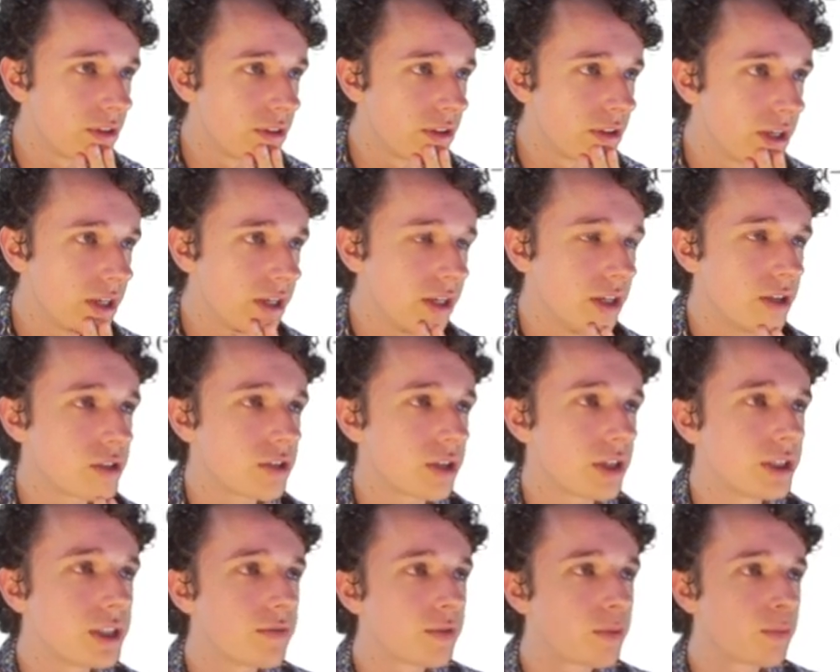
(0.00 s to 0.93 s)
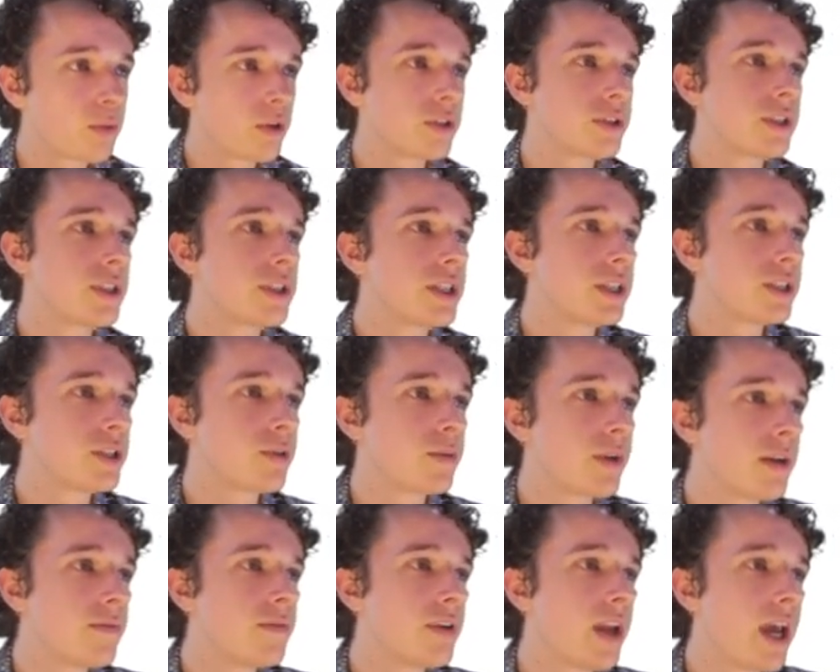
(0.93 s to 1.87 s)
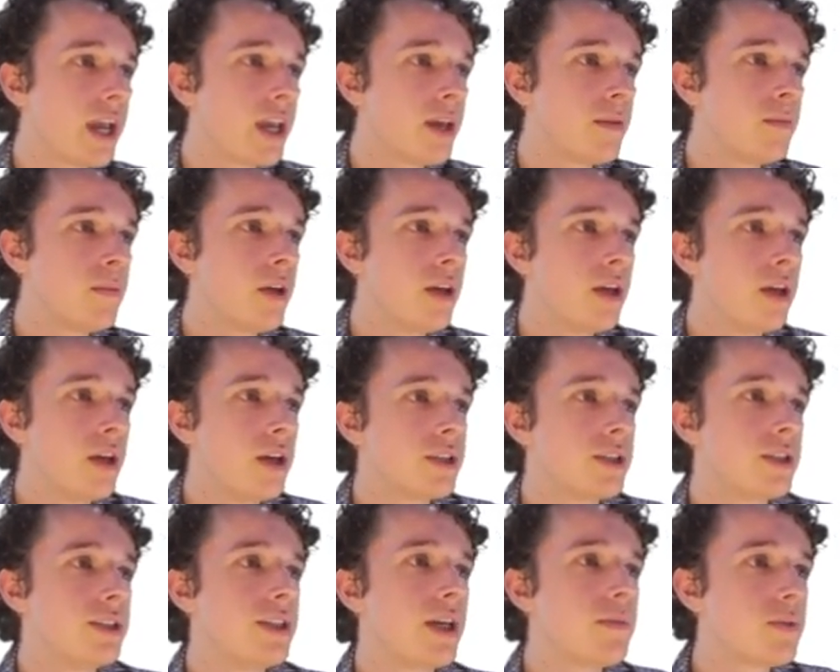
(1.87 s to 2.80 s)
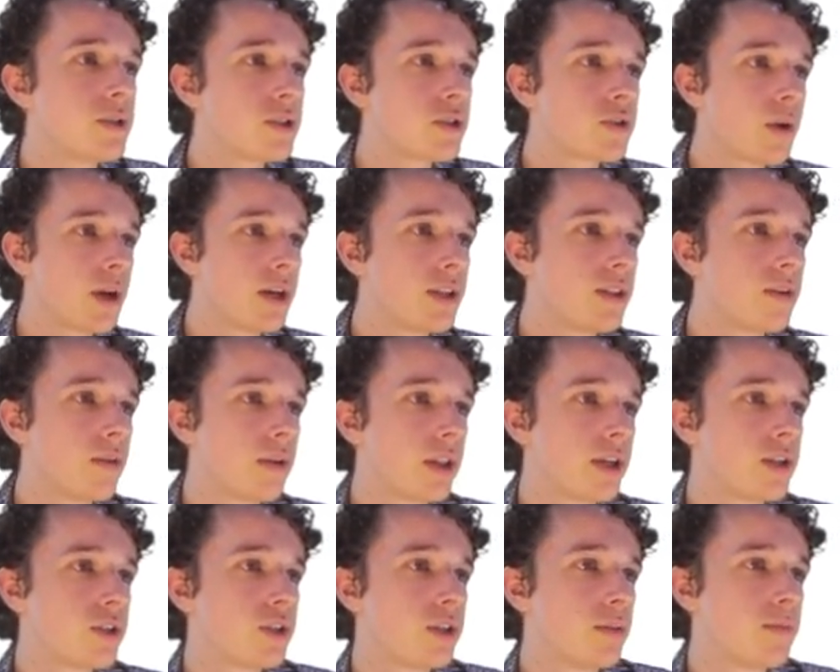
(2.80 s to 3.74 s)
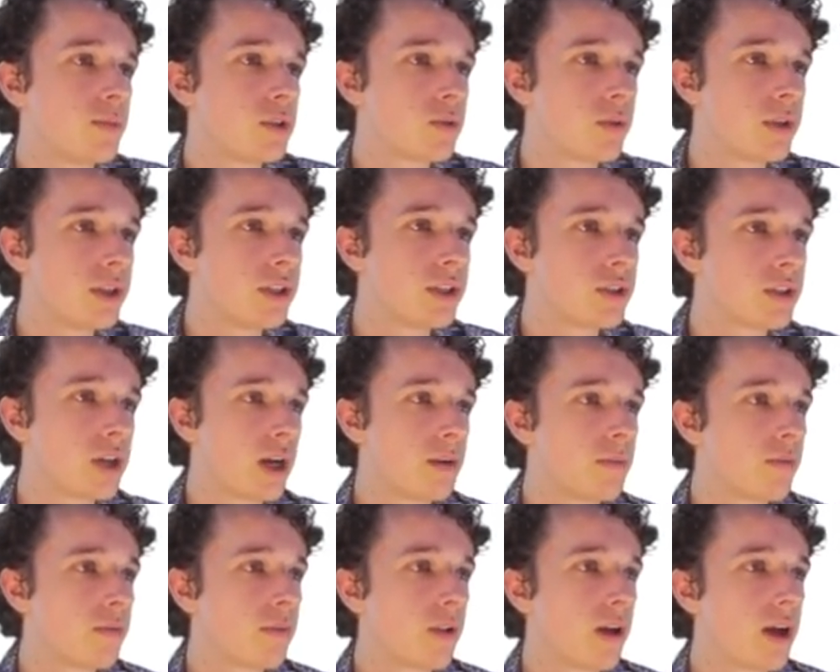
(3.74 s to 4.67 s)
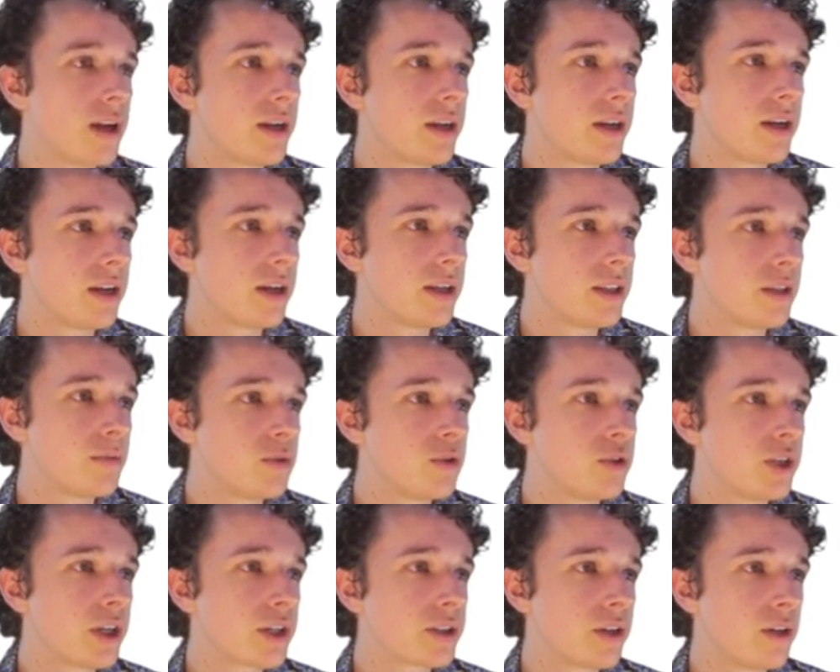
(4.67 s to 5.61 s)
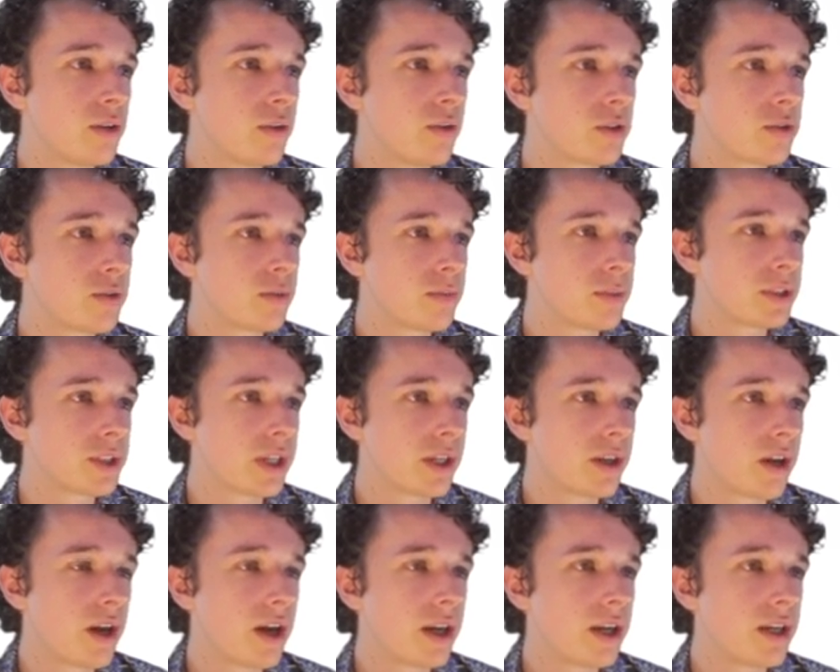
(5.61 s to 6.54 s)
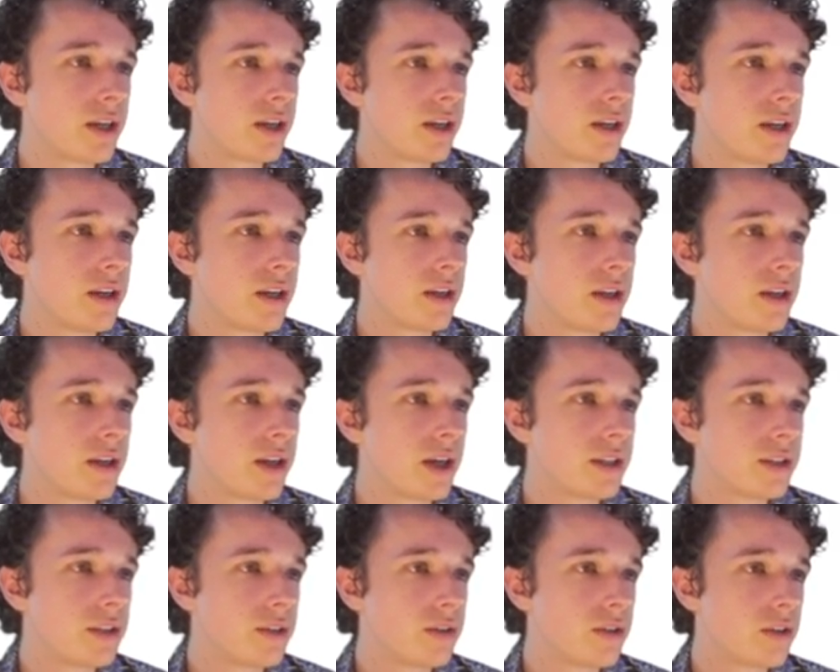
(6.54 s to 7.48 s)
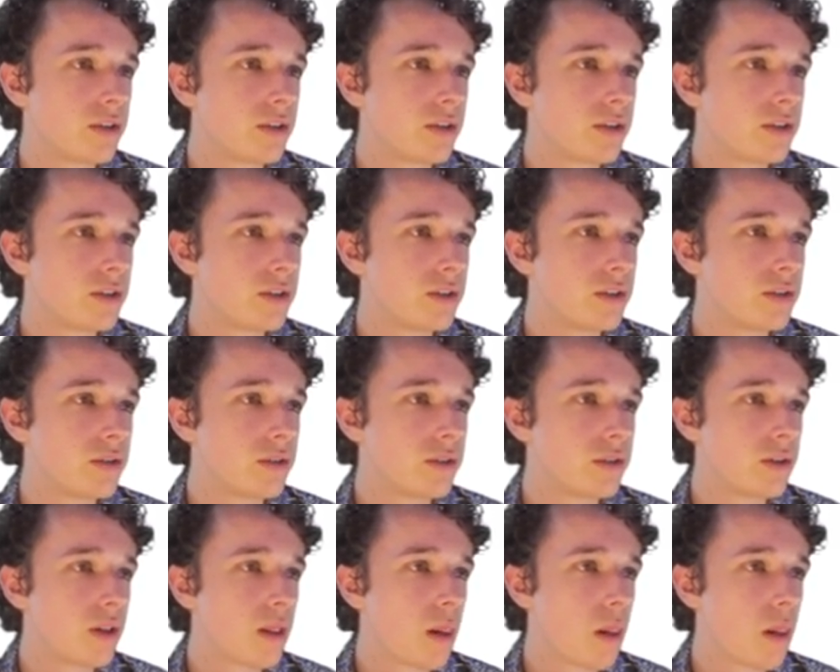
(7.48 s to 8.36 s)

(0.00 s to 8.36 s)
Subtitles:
the scientific process here. So we have an aim to demonstrate the relationship between the time of flight and the projectile launch from a set height at to demonstrate